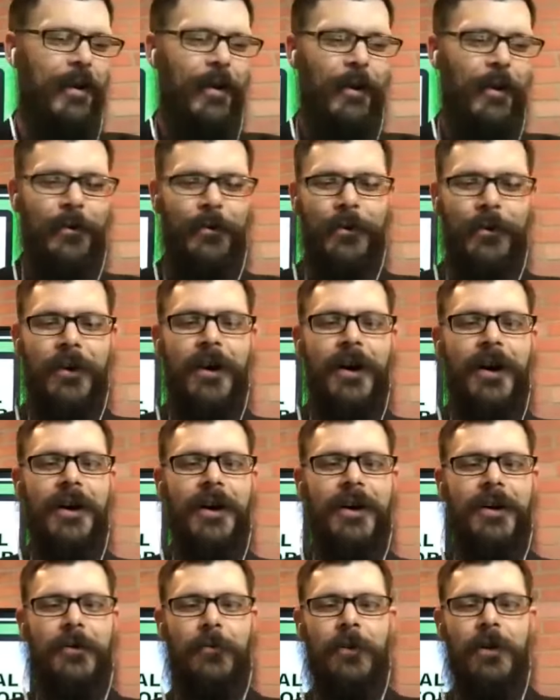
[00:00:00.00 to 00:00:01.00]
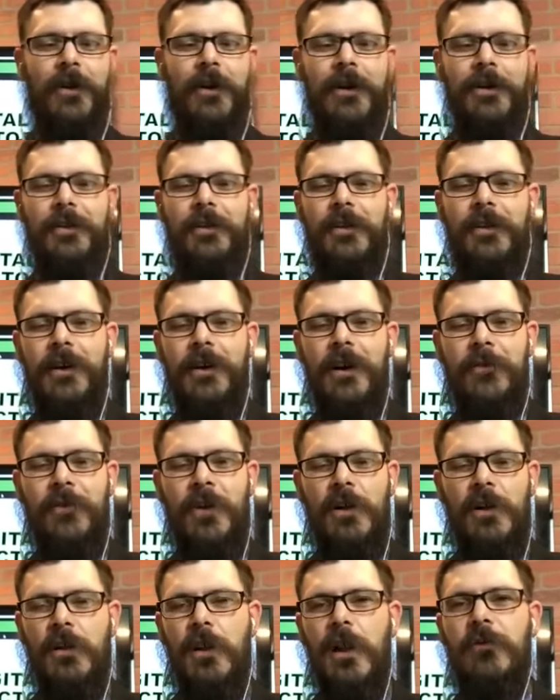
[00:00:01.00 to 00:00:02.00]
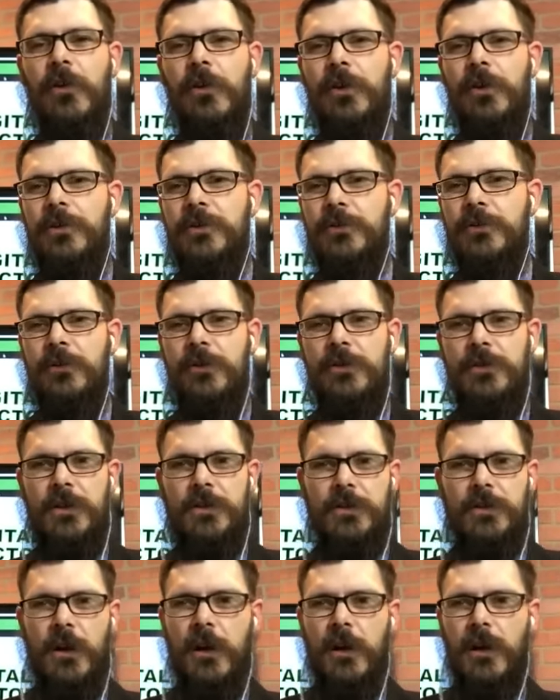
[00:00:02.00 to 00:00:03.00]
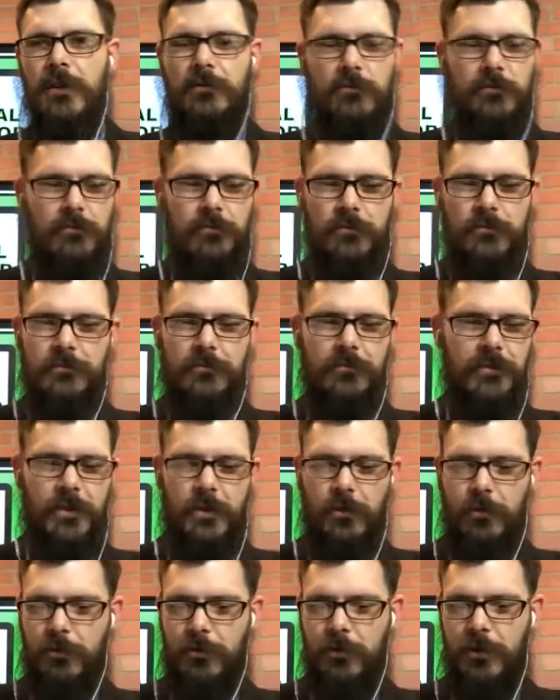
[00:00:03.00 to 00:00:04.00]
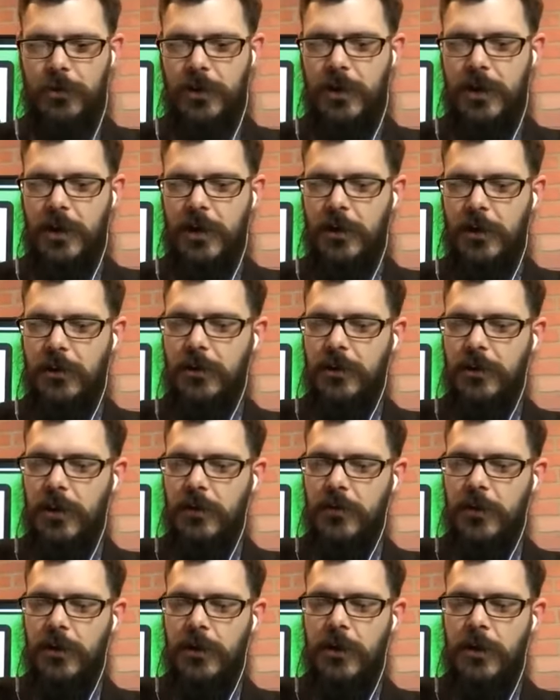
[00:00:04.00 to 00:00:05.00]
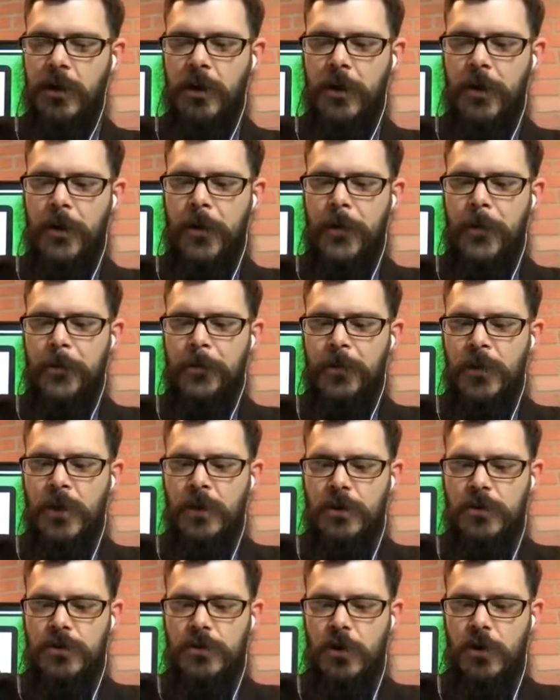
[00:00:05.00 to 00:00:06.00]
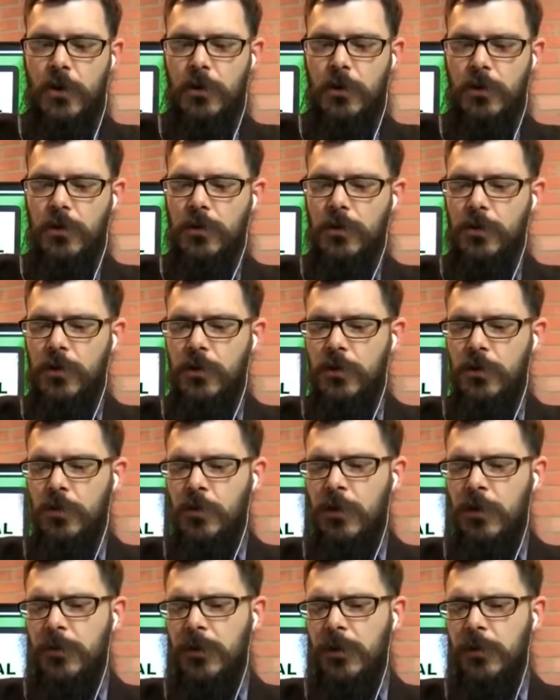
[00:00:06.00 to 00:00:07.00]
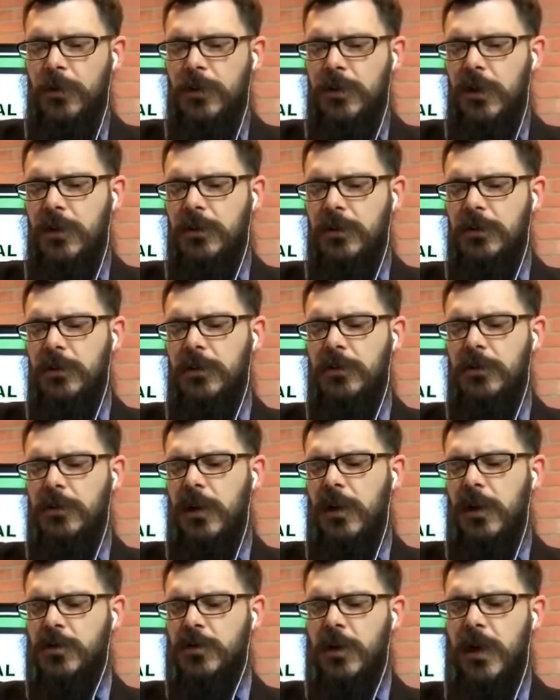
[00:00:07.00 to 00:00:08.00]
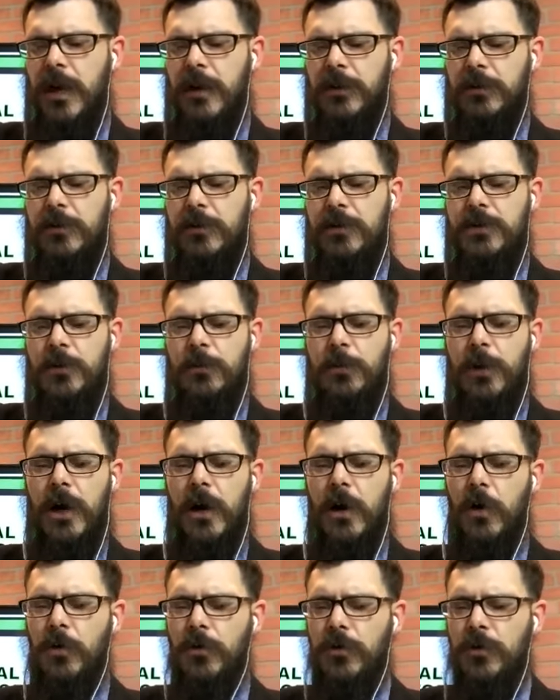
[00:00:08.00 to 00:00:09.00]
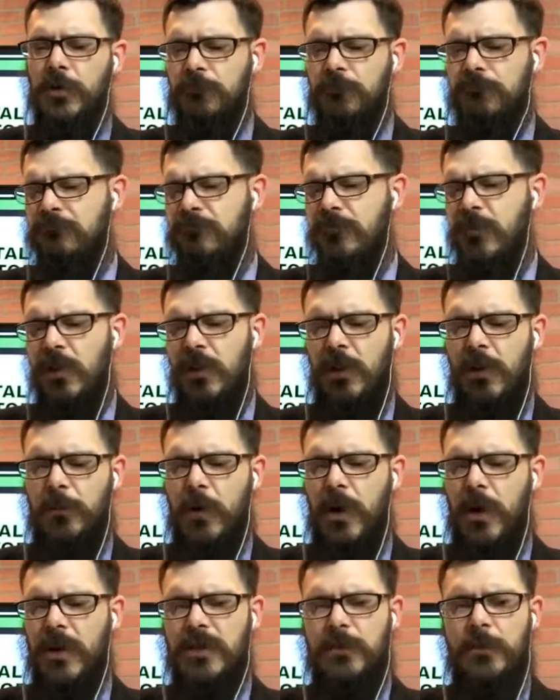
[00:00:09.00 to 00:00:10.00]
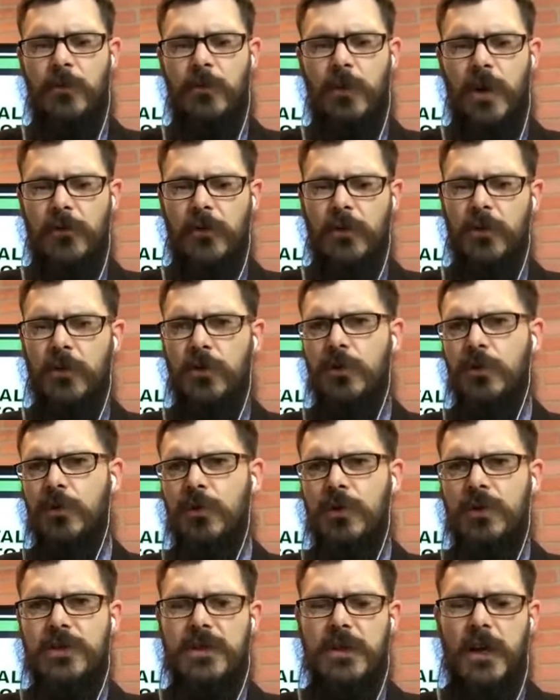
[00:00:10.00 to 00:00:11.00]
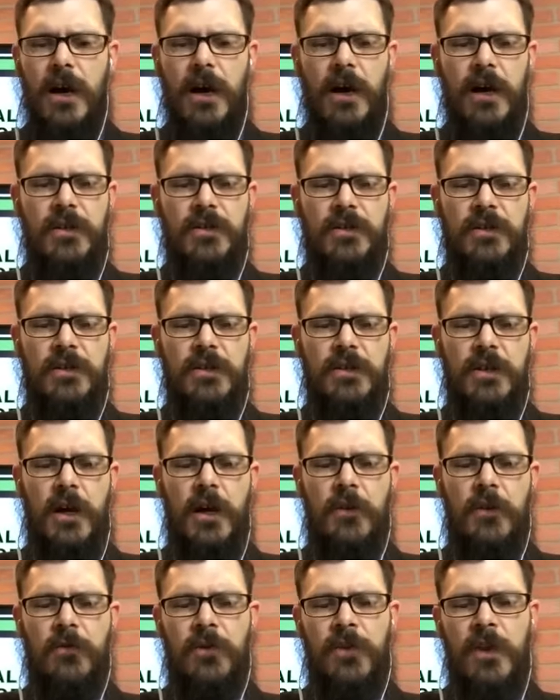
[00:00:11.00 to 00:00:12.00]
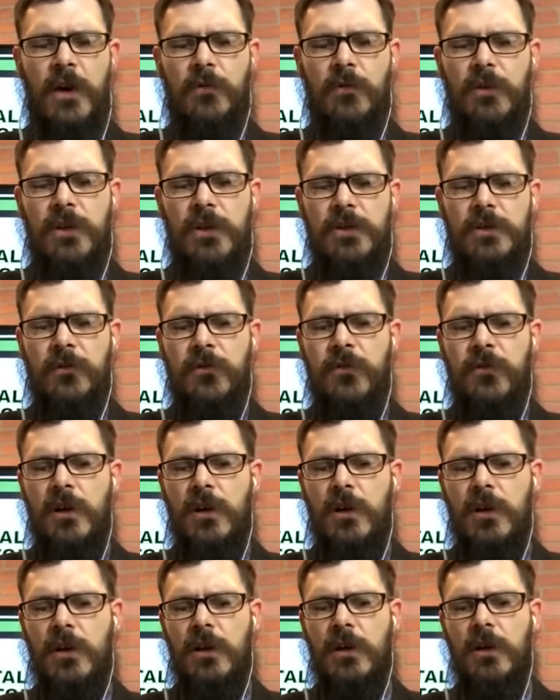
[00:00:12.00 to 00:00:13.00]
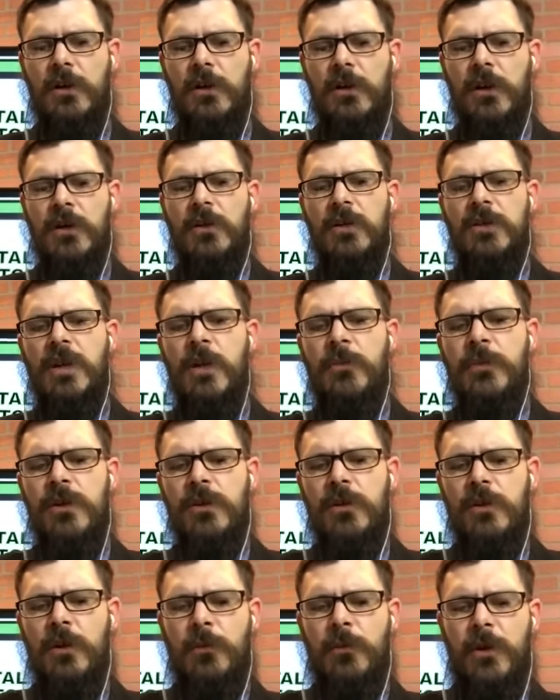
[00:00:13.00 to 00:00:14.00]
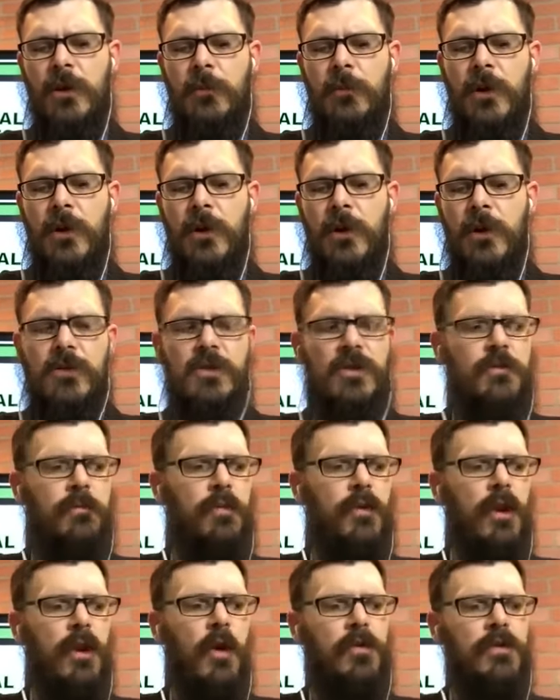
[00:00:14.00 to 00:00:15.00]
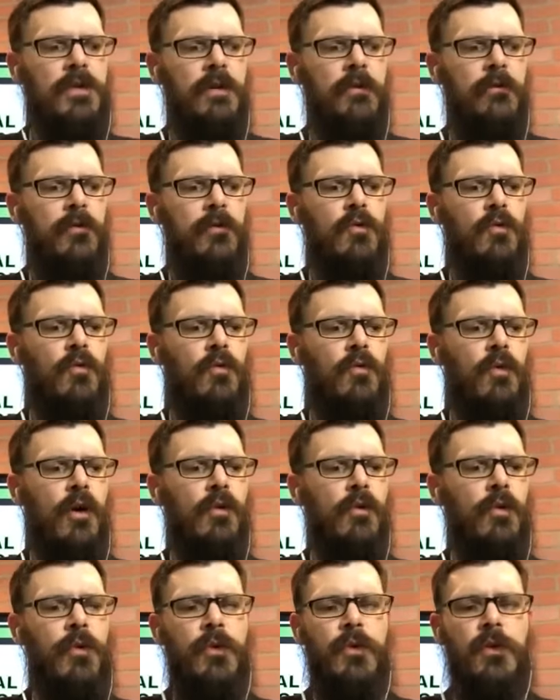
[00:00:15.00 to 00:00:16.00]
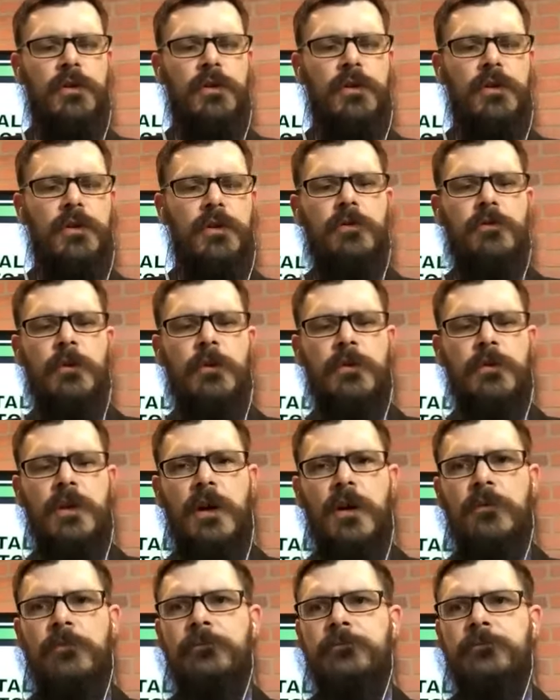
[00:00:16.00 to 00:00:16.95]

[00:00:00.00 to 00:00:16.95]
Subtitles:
Right. Well, I fell in love with it as soon as I saw it. It's a holy cow. I love it. So, normally we talk to contractors about their approximate revenue or size and stuff, and that really doesn't fit here. Can you tell me a little bit about the explosive growth that GeoRipper's had?